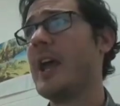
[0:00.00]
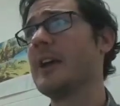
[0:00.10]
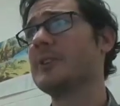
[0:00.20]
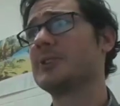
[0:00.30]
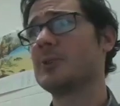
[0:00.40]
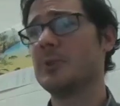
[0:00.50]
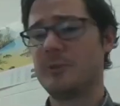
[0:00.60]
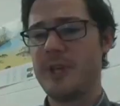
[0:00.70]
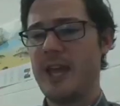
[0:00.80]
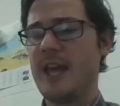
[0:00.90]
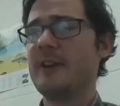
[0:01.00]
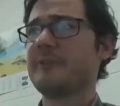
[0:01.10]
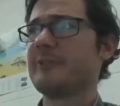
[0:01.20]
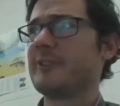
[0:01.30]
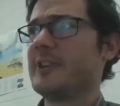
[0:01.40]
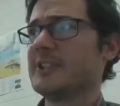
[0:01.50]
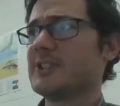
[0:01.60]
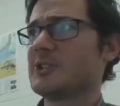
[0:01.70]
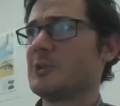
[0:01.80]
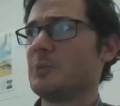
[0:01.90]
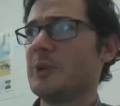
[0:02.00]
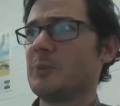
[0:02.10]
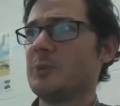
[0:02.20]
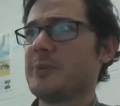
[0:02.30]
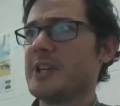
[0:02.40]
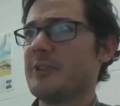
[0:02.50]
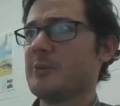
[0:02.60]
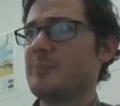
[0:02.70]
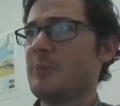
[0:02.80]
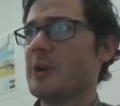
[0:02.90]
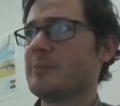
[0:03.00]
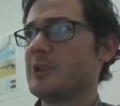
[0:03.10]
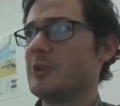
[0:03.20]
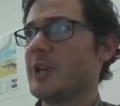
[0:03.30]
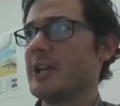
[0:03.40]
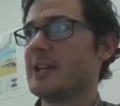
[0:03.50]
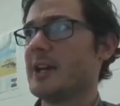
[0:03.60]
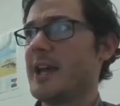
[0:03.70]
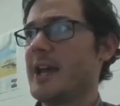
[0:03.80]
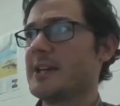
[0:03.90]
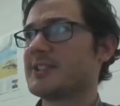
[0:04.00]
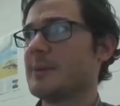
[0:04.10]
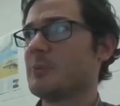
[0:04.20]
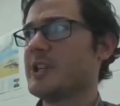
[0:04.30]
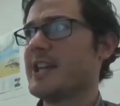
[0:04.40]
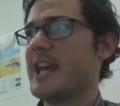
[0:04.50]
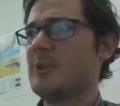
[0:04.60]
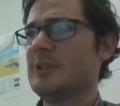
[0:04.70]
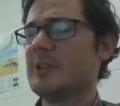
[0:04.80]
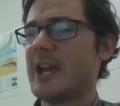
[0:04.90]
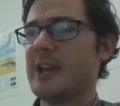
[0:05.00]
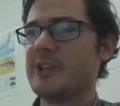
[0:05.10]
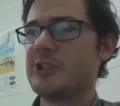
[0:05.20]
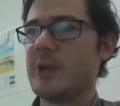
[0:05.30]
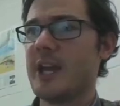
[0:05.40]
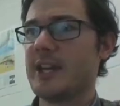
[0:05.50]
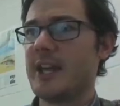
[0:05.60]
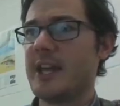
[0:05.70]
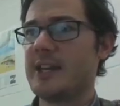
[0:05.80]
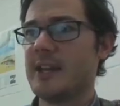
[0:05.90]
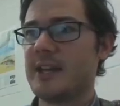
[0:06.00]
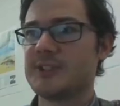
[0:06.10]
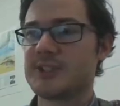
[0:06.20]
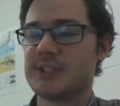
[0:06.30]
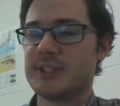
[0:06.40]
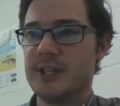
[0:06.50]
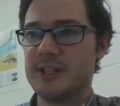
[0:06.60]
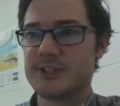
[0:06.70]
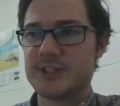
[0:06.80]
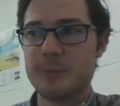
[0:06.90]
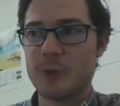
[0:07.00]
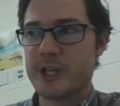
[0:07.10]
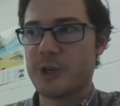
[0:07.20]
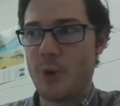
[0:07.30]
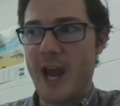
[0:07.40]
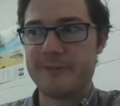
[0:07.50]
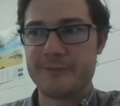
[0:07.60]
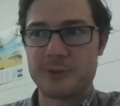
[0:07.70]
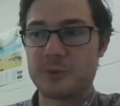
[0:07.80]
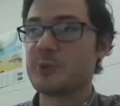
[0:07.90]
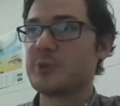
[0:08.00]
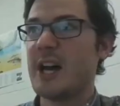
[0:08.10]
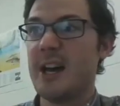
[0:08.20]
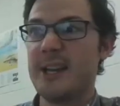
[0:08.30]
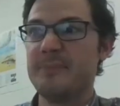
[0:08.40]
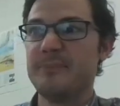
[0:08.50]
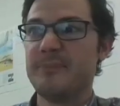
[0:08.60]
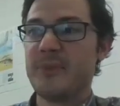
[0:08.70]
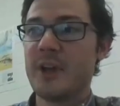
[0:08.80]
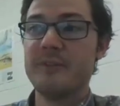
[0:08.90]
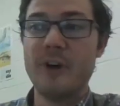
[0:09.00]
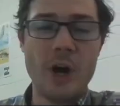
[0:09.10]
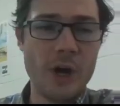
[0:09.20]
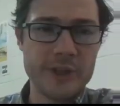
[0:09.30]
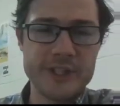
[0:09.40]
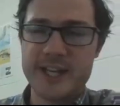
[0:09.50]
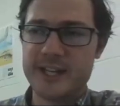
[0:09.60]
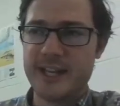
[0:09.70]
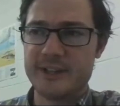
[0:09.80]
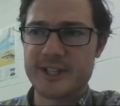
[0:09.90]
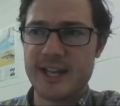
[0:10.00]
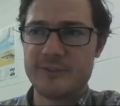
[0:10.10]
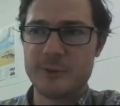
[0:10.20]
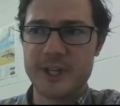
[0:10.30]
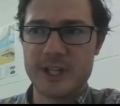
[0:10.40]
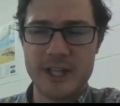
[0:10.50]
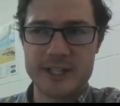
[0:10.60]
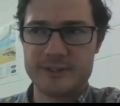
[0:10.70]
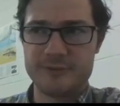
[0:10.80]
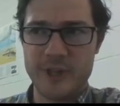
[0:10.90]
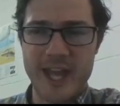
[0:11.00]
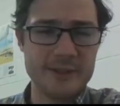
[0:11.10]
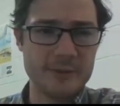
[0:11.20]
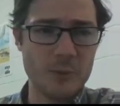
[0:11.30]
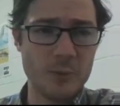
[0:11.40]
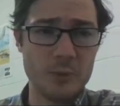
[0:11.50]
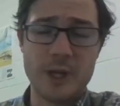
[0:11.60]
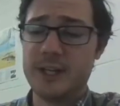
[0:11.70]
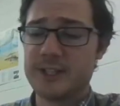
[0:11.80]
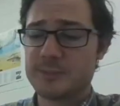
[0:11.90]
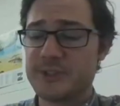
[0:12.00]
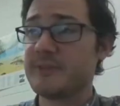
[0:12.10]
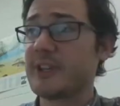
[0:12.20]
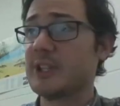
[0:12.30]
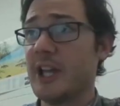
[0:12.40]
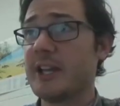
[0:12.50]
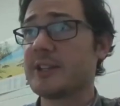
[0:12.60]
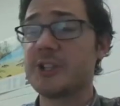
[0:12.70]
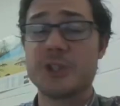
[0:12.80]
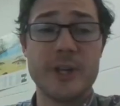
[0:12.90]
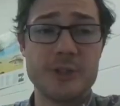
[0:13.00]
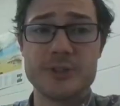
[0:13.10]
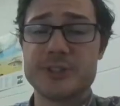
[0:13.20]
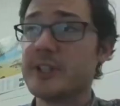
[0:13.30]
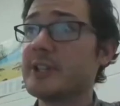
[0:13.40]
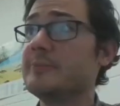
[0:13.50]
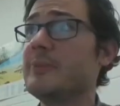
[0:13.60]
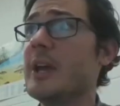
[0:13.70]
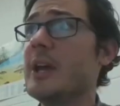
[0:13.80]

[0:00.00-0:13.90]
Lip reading: And so what we have, this is what will be on the report. You get a summary table, and then you get a nice summary graph through time of all the data that has ever been collected for that specific lake that you're interested in.